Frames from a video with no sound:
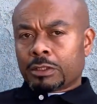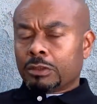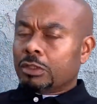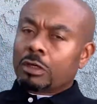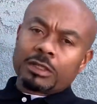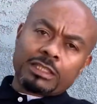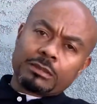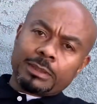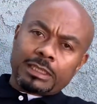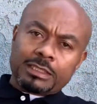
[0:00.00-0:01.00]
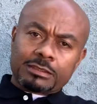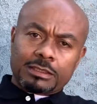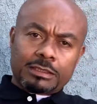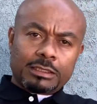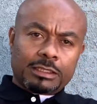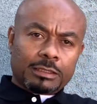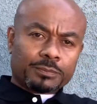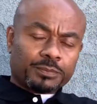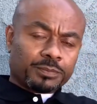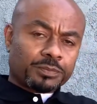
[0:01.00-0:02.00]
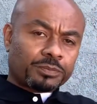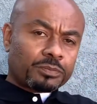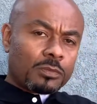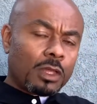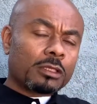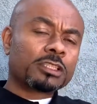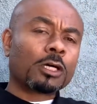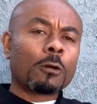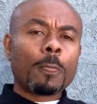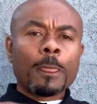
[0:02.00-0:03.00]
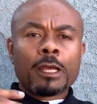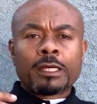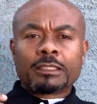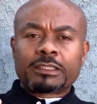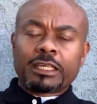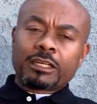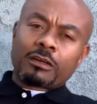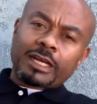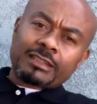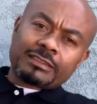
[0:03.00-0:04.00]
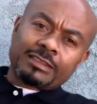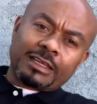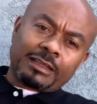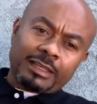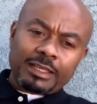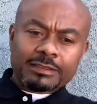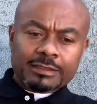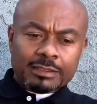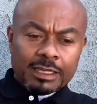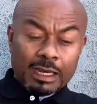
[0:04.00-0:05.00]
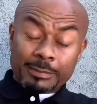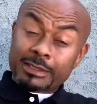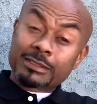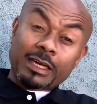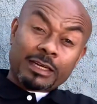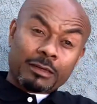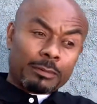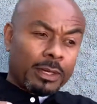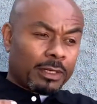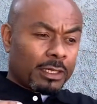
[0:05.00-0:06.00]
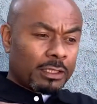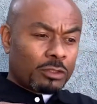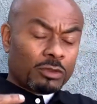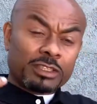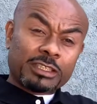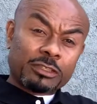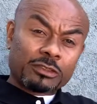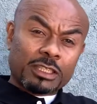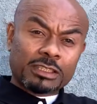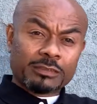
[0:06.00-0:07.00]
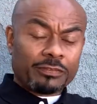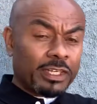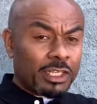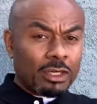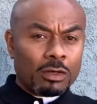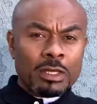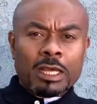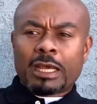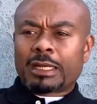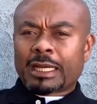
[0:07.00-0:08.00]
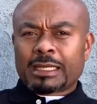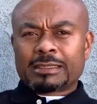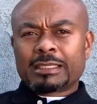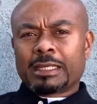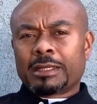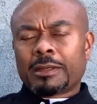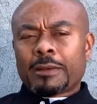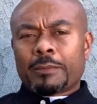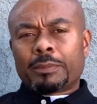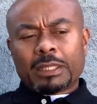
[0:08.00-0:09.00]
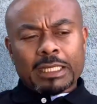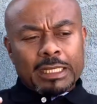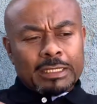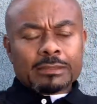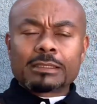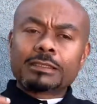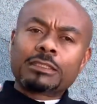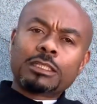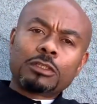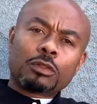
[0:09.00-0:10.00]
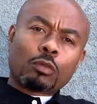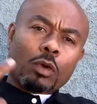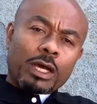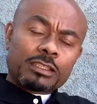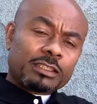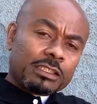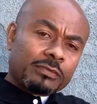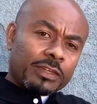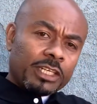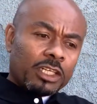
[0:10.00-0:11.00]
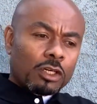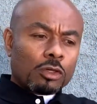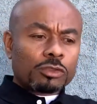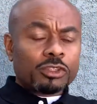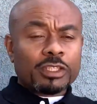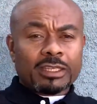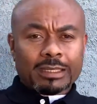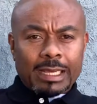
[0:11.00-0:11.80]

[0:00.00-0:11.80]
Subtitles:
you don't need to be listening to them. So, saying all that to say this, I'm excited about doing this introduction video. And like I said, please continue to watch these videos. You can